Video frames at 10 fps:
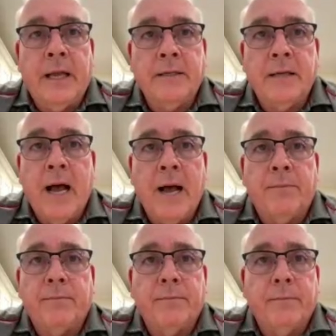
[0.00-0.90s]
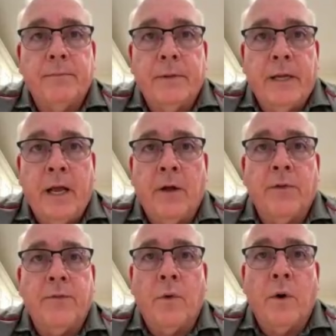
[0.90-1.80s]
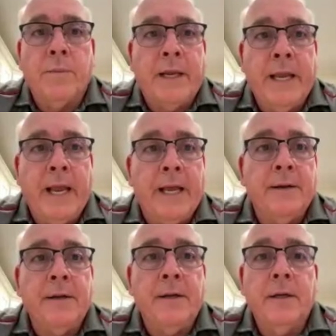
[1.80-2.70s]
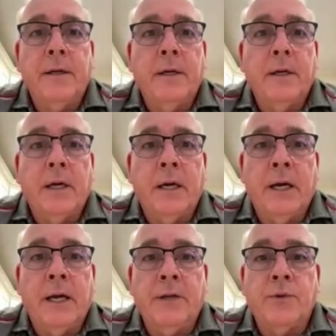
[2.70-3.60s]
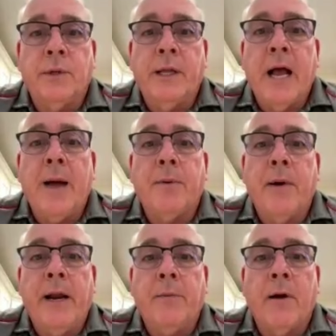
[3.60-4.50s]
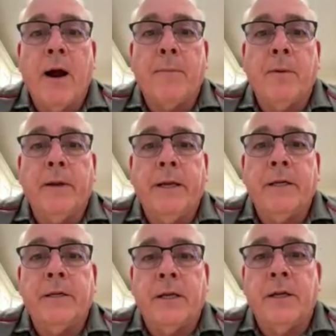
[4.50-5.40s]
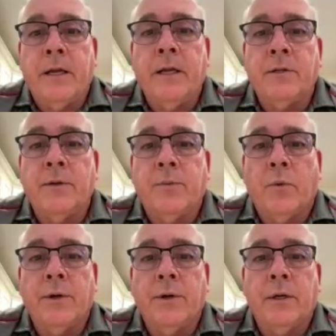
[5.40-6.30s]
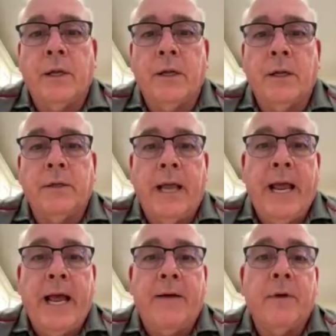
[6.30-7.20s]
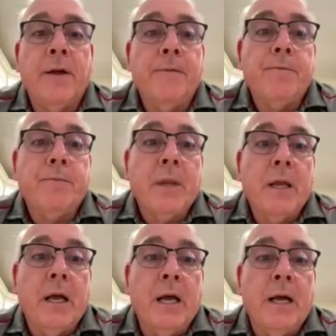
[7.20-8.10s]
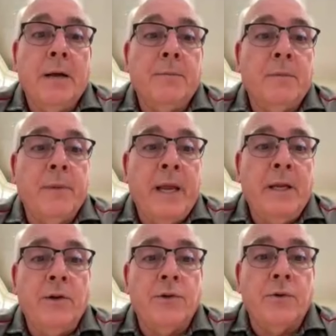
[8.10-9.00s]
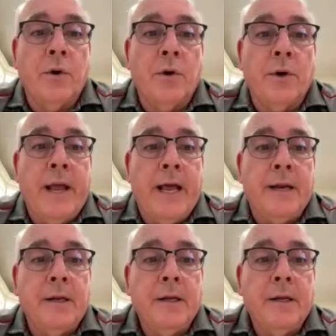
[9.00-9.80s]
top health form again, is really operating properly is important to have. Making sure that